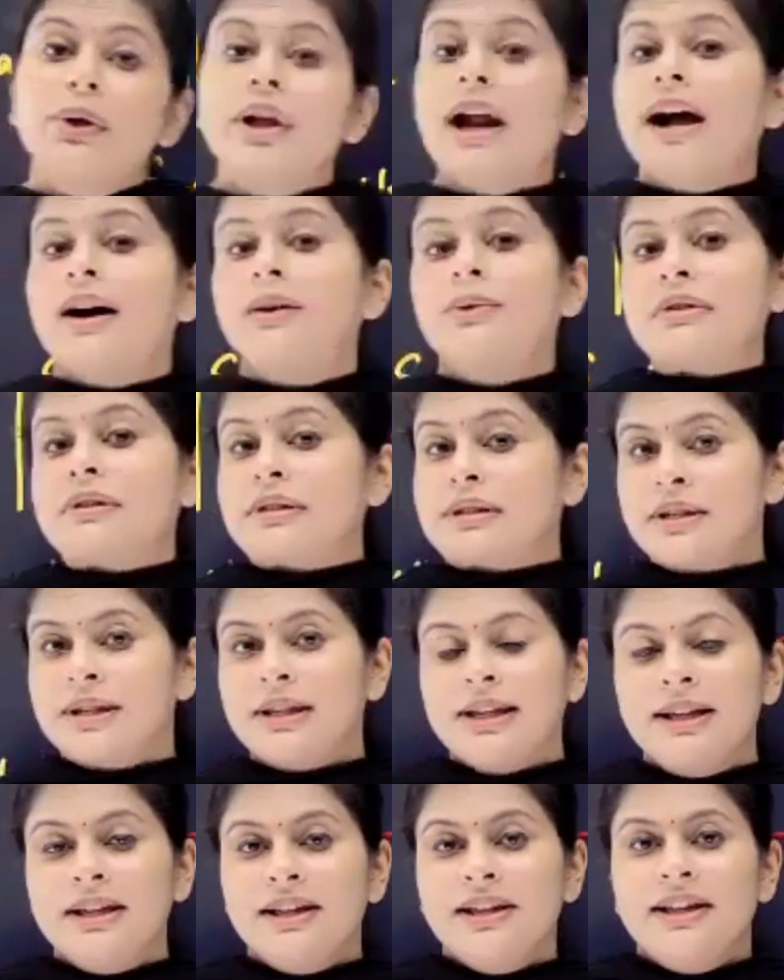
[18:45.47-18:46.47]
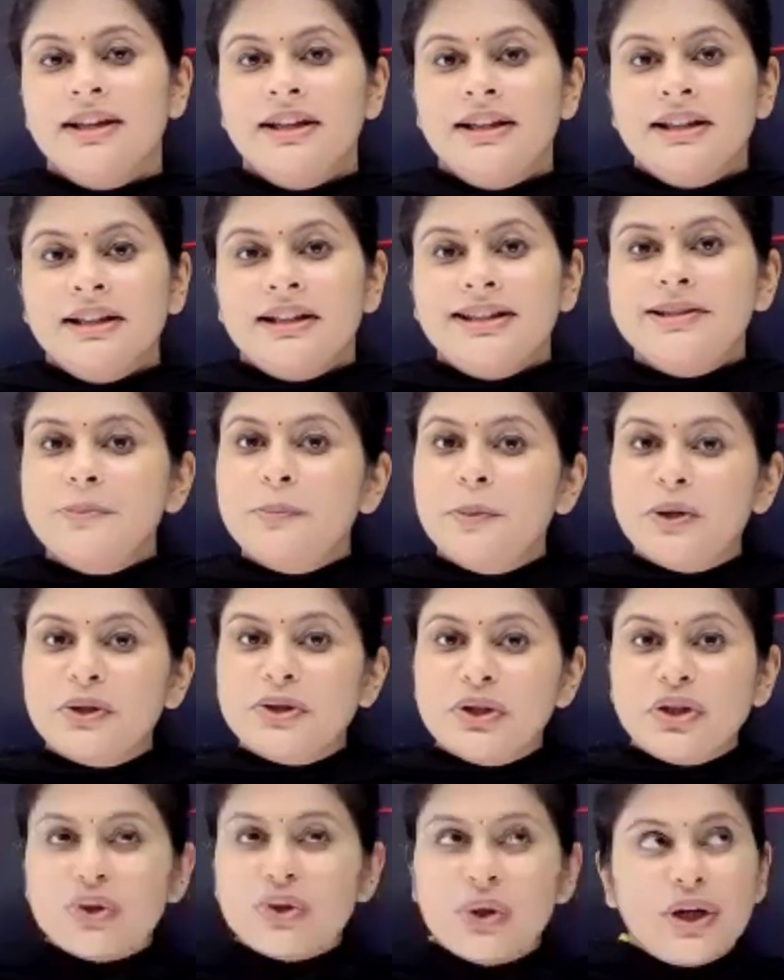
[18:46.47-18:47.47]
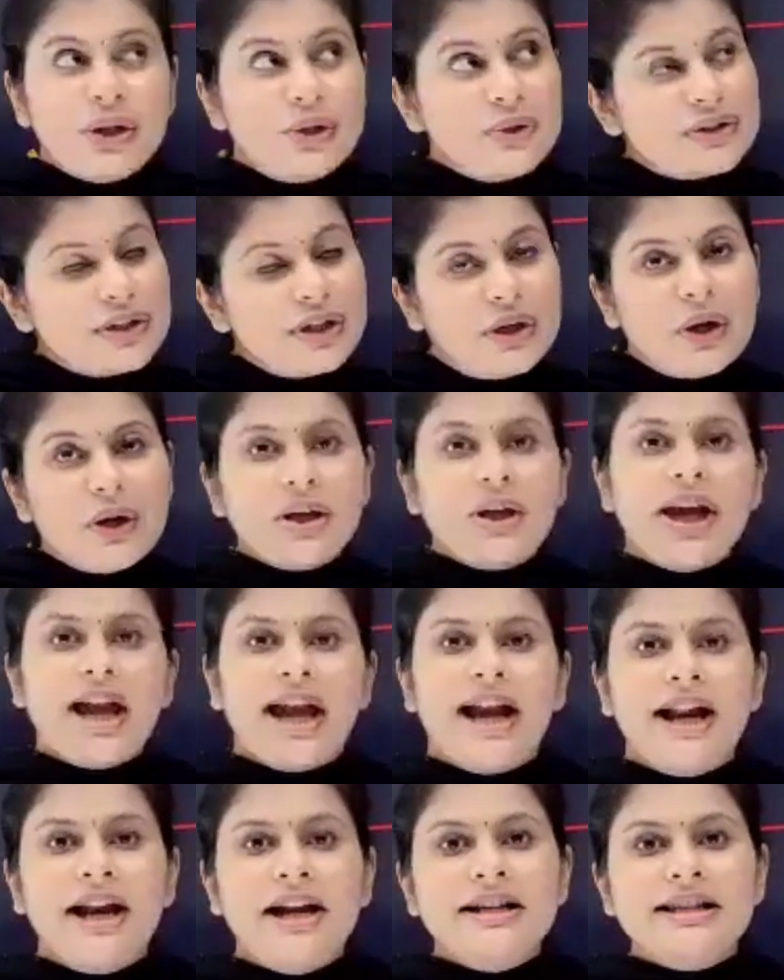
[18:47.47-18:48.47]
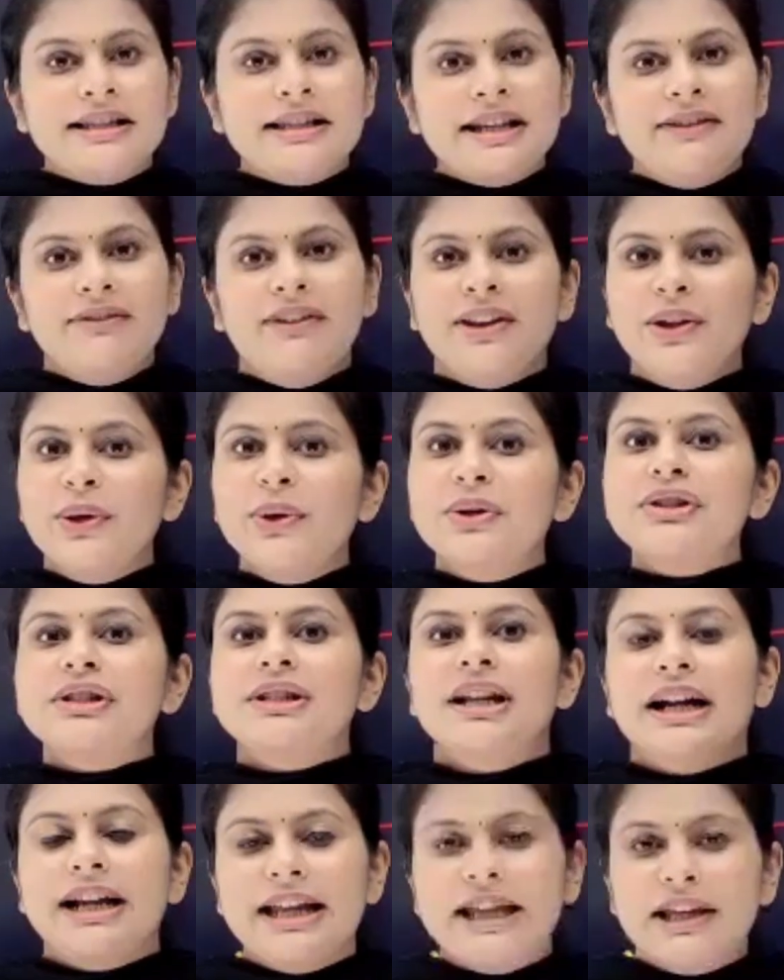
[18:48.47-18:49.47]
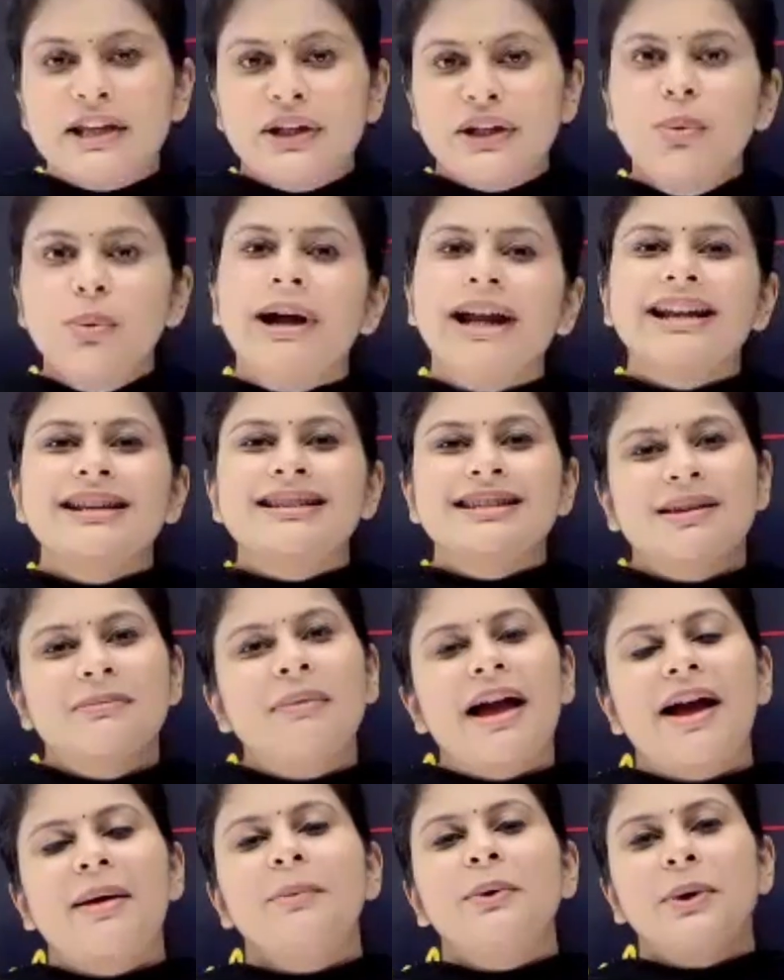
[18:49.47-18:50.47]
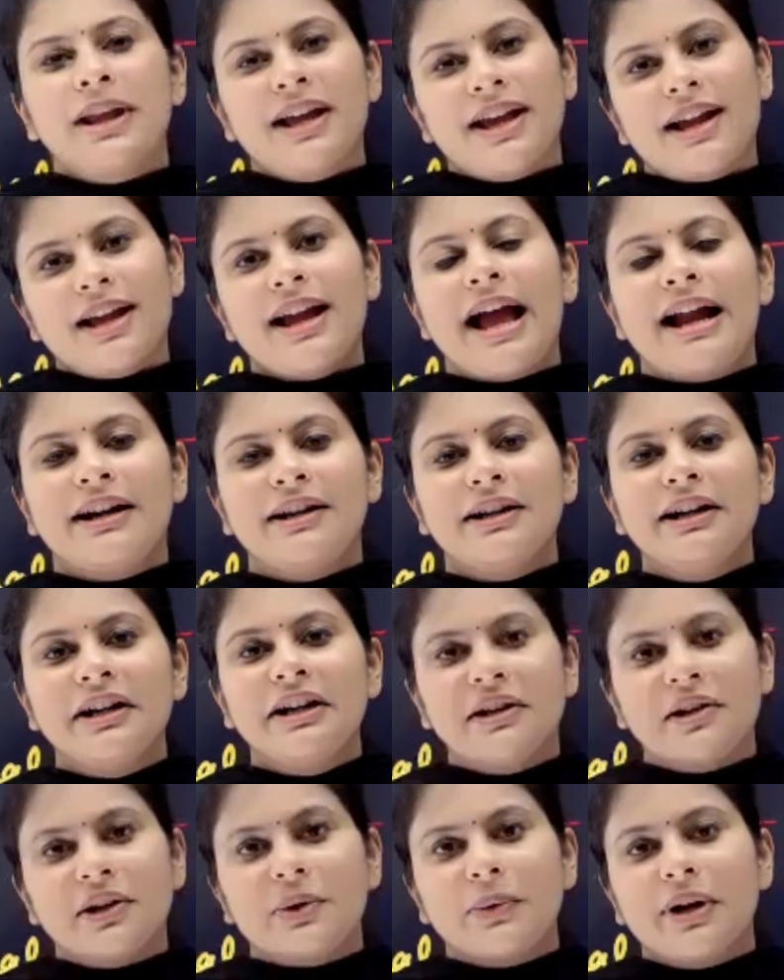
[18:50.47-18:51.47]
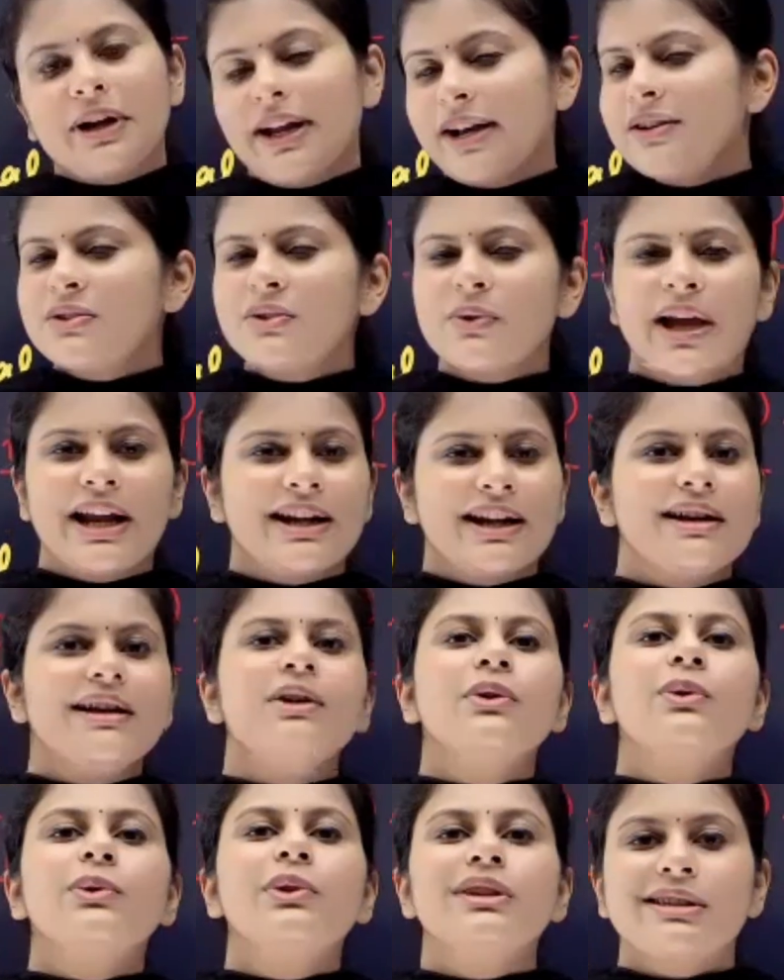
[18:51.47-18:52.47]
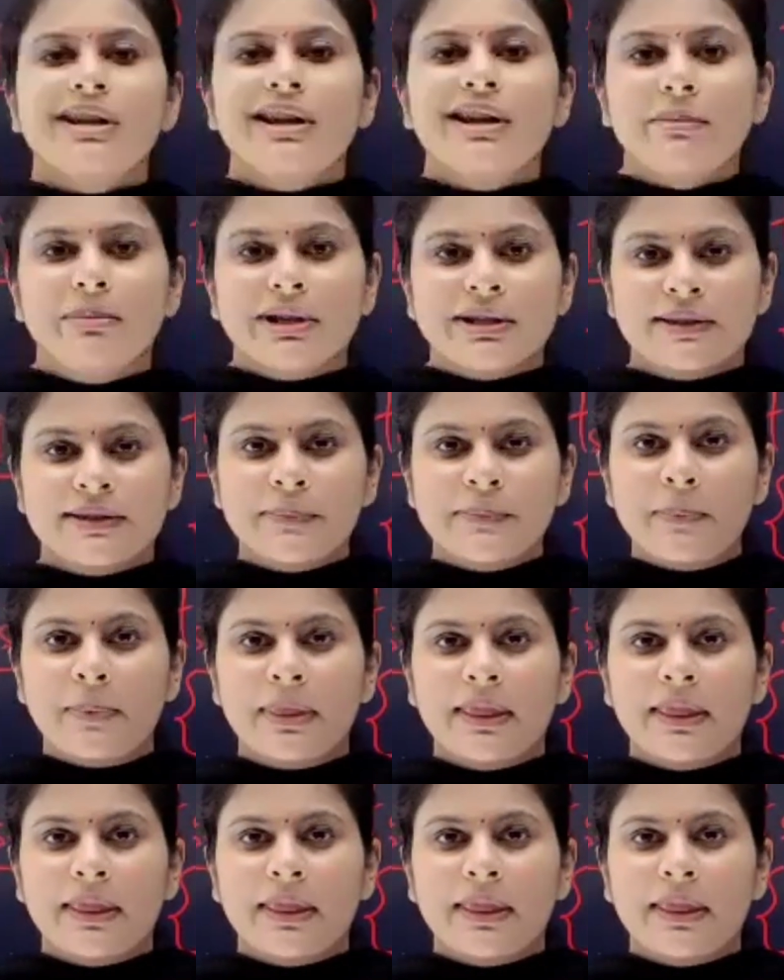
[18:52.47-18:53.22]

to your house. This person is going to sit on your head and see whether you're studying. You might say, ma'am, today I had a dinner to attend, so I didn't do the syllabus.